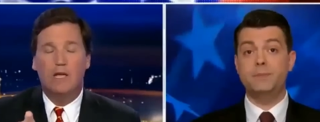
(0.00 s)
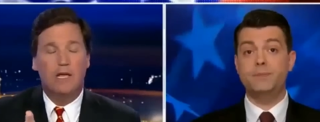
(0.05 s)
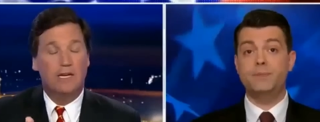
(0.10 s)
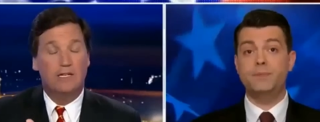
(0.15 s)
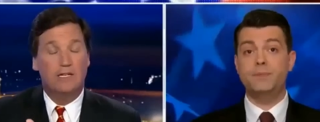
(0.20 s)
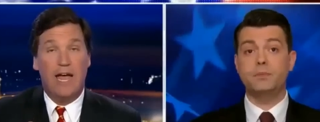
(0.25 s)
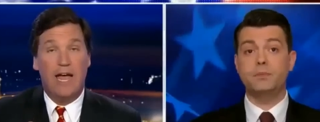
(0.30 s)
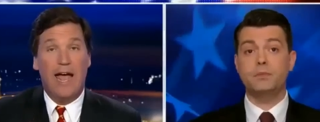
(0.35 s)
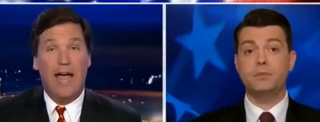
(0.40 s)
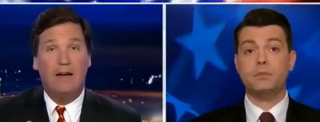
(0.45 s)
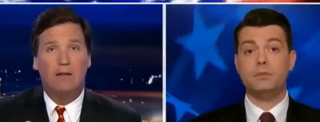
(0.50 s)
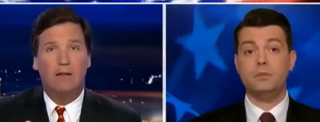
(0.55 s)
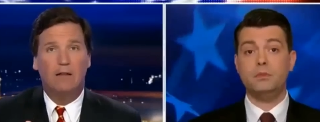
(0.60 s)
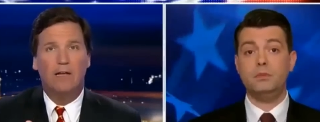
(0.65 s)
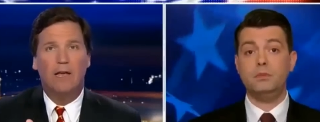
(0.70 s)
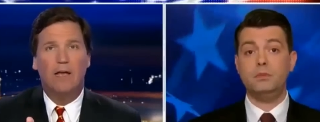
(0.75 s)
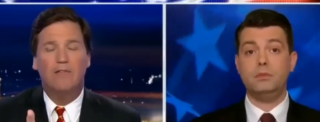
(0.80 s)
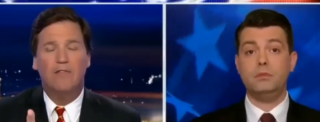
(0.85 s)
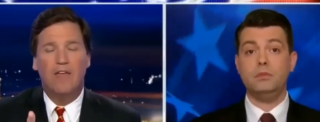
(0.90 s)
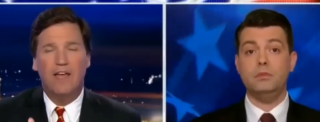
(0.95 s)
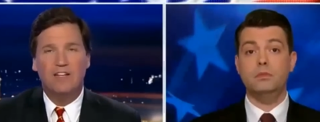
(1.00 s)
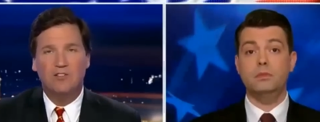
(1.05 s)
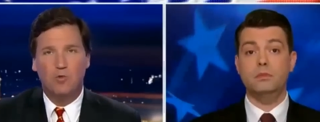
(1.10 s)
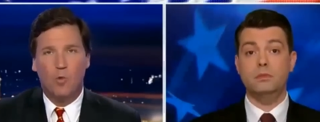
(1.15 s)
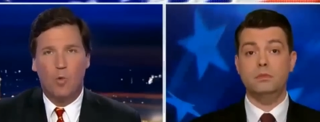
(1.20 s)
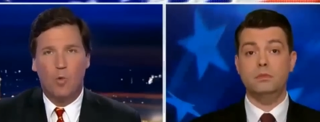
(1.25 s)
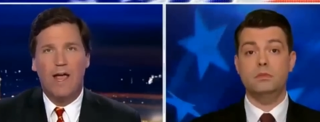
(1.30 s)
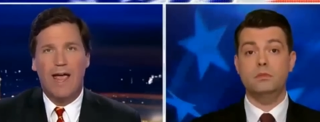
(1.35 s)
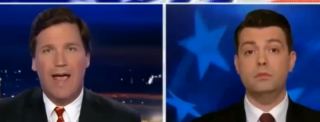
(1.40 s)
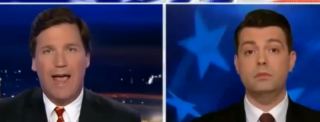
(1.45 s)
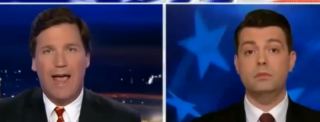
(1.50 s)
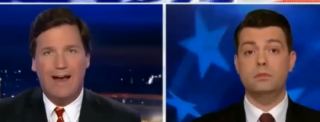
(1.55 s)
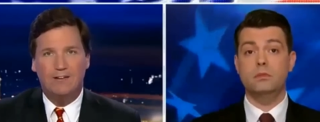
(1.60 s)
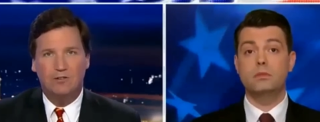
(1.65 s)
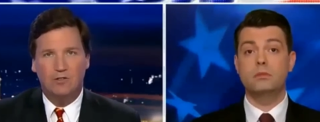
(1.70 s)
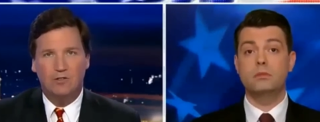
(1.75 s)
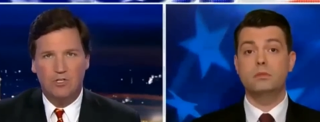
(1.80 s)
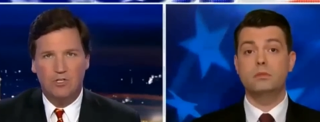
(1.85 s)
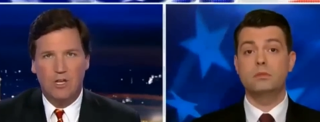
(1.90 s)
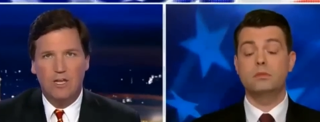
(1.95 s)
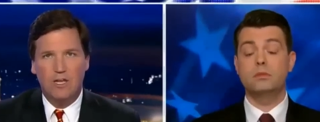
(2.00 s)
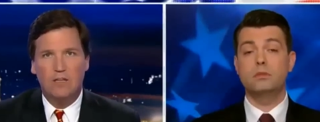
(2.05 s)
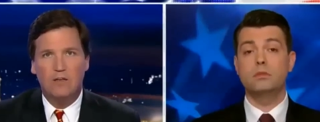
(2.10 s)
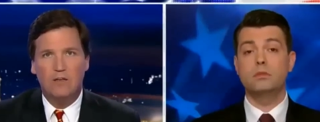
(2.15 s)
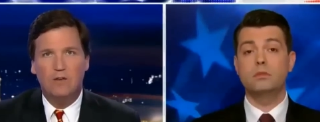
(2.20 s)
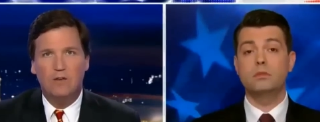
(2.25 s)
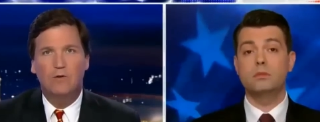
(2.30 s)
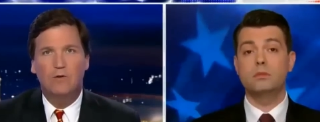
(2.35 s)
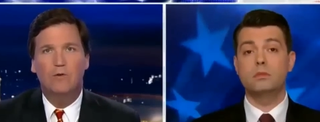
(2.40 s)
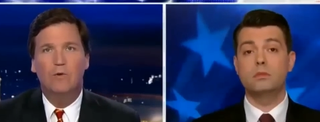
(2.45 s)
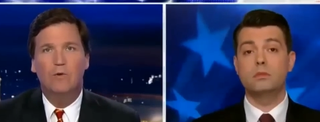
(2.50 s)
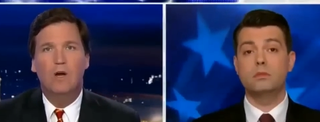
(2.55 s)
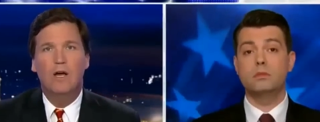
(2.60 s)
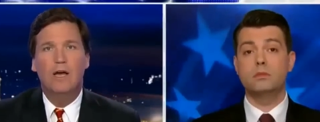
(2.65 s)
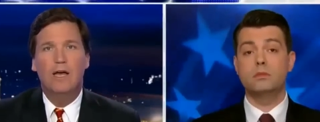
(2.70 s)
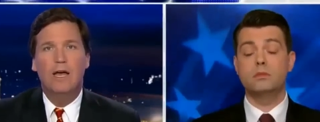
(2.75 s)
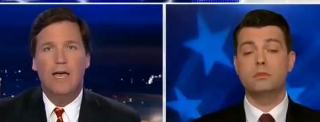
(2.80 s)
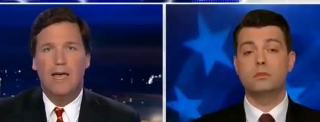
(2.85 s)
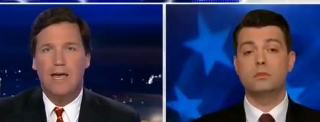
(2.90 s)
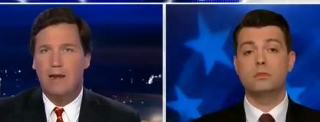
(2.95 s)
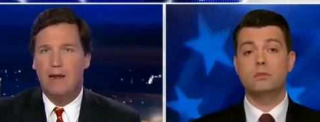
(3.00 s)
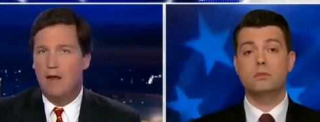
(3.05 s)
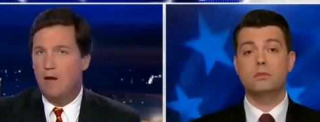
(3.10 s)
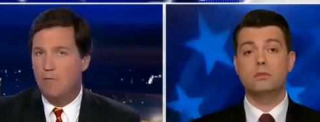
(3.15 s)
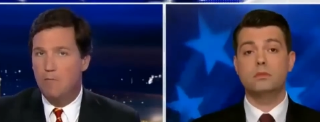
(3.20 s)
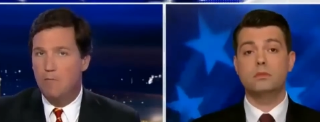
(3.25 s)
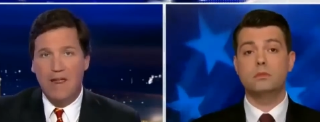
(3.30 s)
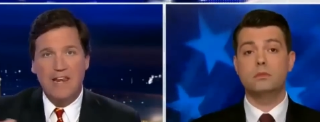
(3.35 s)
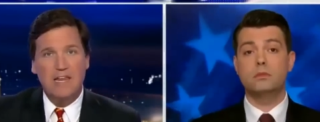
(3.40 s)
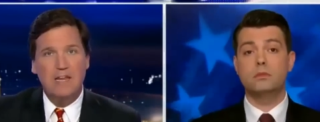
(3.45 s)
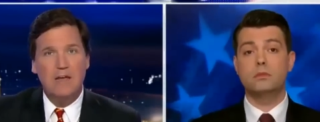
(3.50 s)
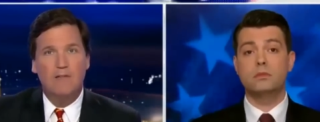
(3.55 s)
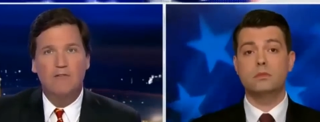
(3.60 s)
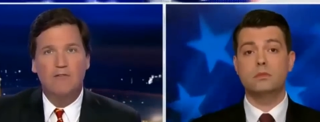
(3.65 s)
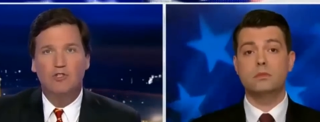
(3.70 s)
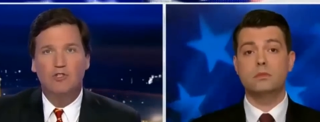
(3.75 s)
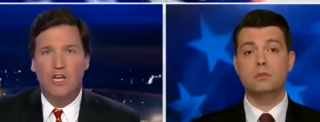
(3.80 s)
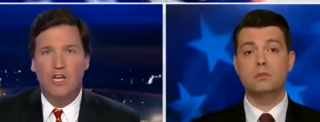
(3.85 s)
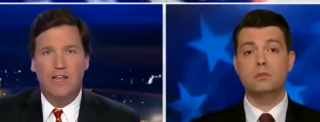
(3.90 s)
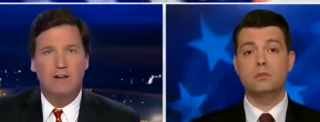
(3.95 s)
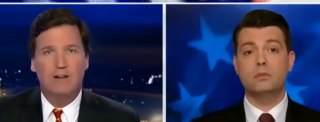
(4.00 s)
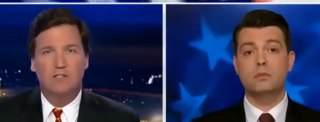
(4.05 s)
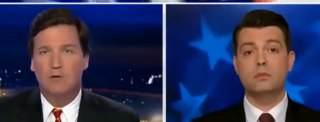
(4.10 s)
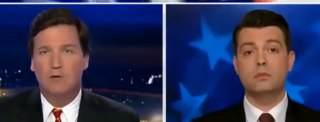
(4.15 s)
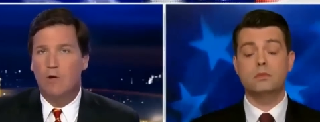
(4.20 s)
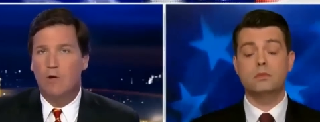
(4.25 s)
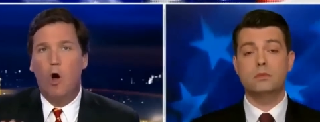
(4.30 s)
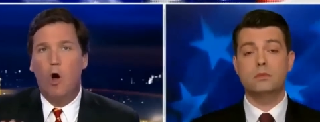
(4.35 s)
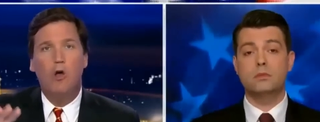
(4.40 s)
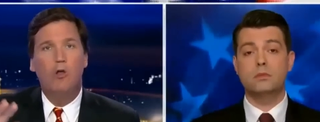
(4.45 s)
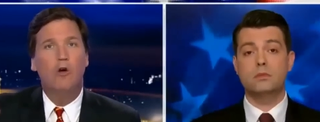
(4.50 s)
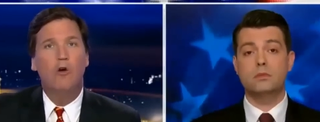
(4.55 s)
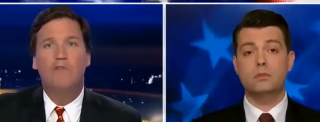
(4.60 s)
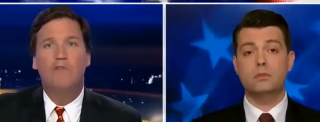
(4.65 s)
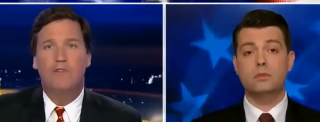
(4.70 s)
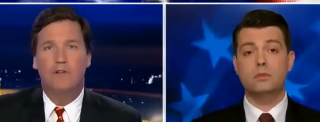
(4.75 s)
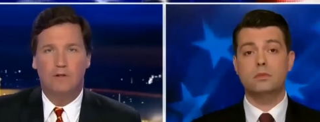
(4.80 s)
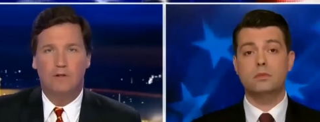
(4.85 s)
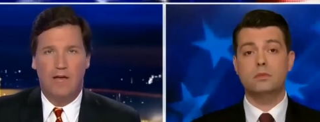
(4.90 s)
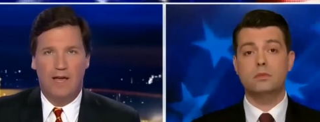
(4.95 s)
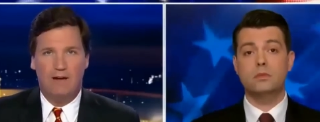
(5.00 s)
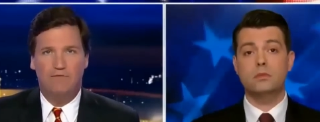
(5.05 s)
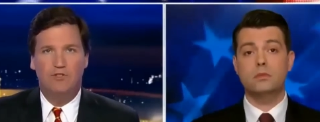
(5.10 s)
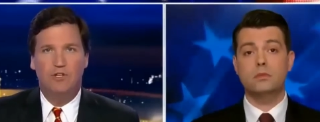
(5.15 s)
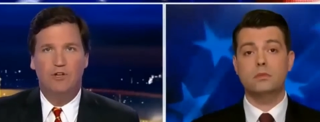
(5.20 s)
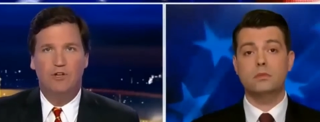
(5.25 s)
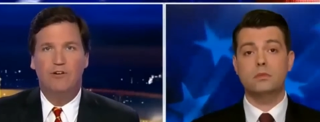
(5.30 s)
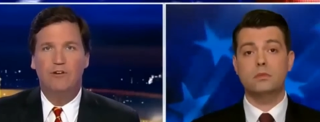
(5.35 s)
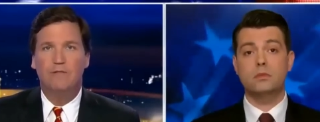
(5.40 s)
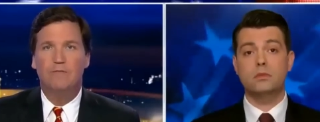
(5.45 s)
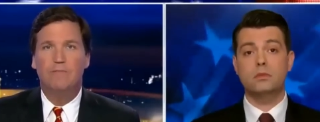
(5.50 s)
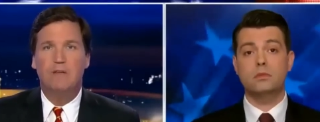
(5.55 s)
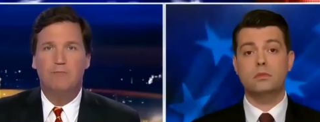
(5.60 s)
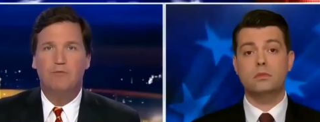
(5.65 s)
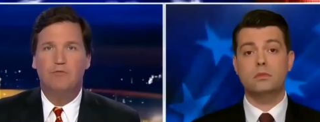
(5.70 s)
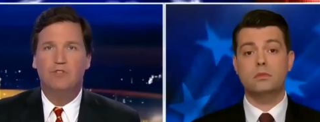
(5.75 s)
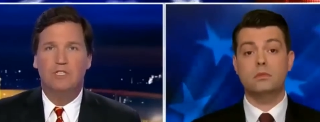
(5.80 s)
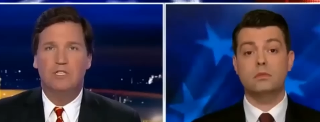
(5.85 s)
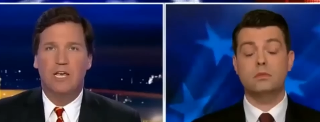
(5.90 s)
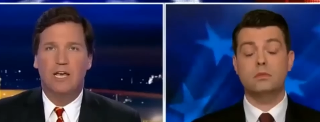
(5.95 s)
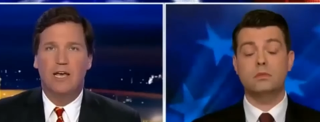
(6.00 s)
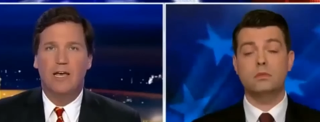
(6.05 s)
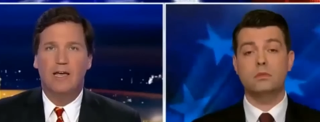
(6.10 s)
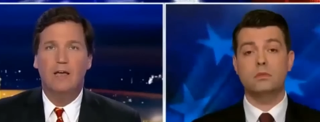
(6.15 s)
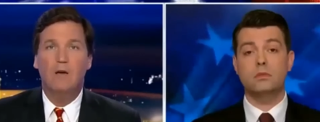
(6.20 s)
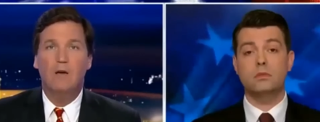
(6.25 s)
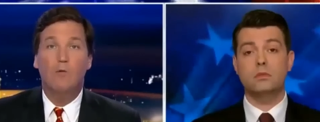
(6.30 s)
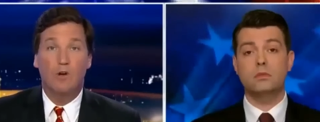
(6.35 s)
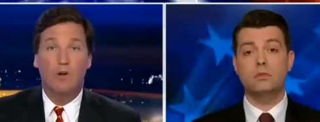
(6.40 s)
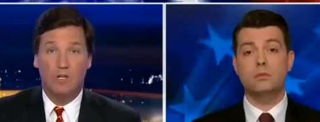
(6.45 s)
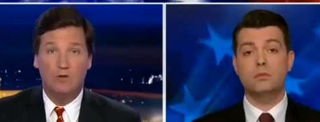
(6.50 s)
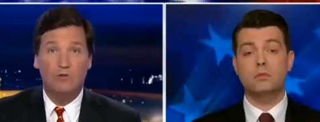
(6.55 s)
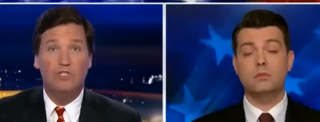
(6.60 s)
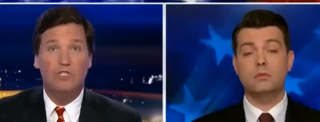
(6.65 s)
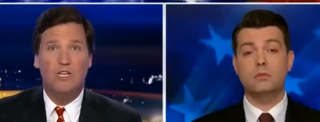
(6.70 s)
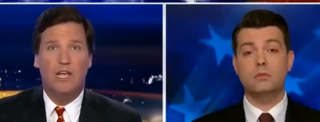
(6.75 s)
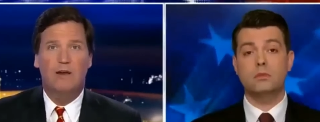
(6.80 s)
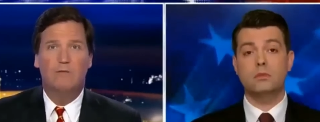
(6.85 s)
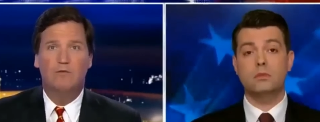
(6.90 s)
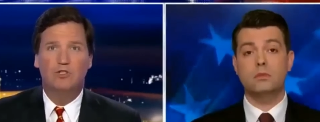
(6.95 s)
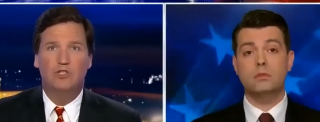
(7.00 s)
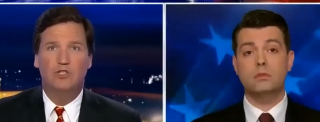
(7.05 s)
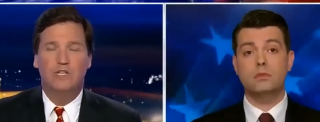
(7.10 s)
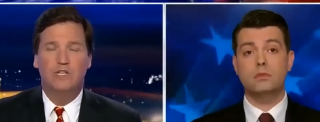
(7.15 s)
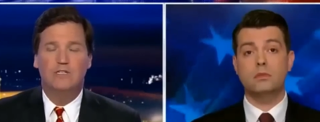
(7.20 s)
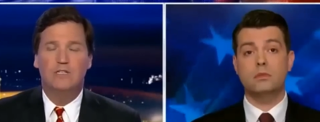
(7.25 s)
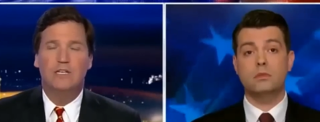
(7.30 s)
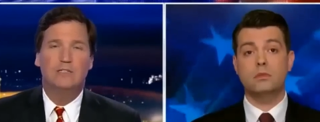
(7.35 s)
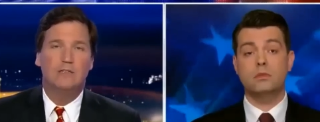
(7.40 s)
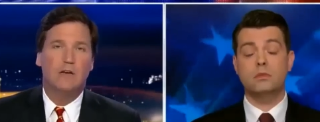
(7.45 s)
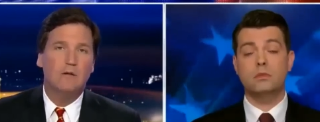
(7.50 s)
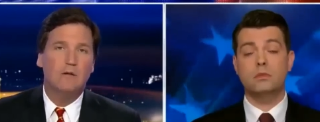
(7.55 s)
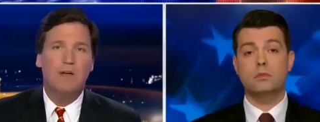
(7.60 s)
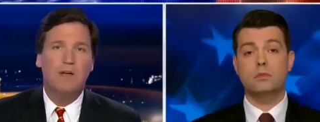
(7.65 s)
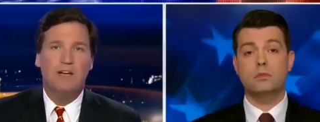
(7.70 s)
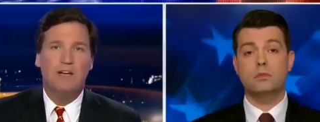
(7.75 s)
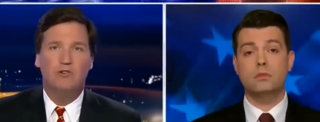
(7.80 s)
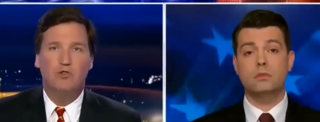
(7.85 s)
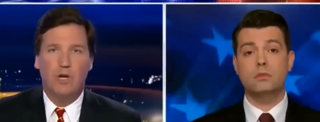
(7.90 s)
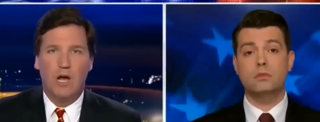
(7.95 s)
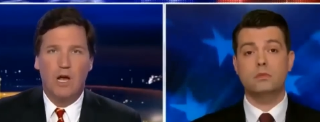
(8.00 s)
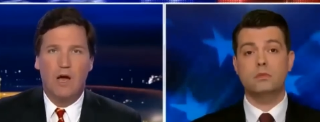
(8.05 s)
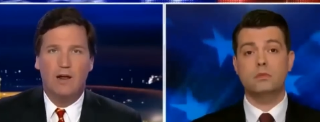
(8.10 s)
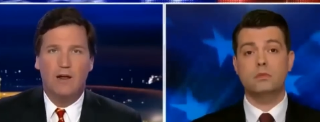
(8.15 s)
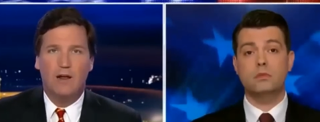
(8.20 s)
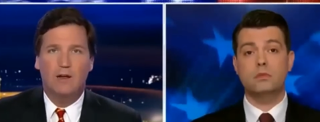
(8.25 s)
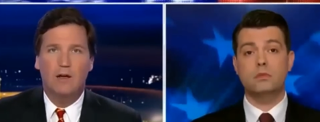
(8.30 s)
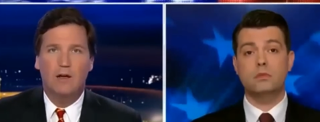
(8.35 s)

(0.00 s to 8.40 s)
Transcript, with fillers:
Speaker 1: Exactly. And that's why actors like you and on many other channels and all over the left, you're hearing people say what you said, which is it's unpatriotic